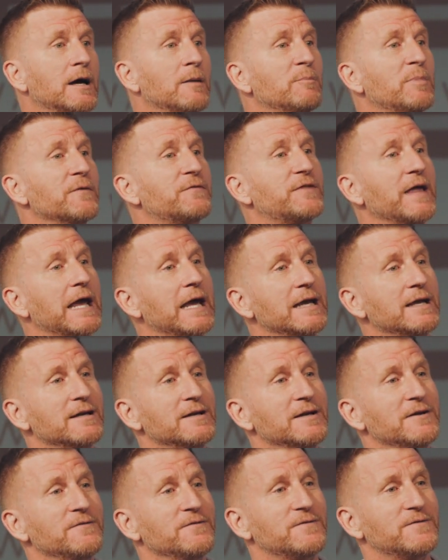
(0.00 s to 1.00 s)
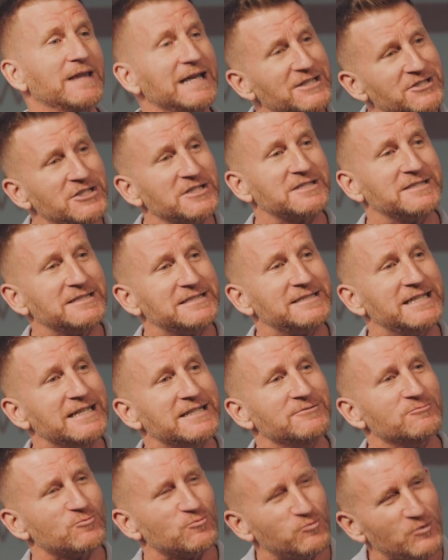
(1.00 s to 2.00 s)
but they they just
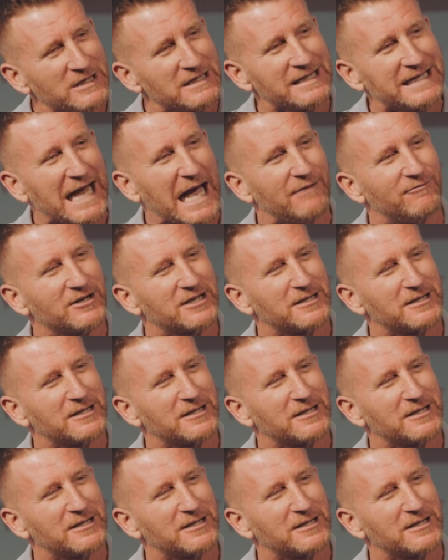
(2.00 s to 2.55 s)
didn't really have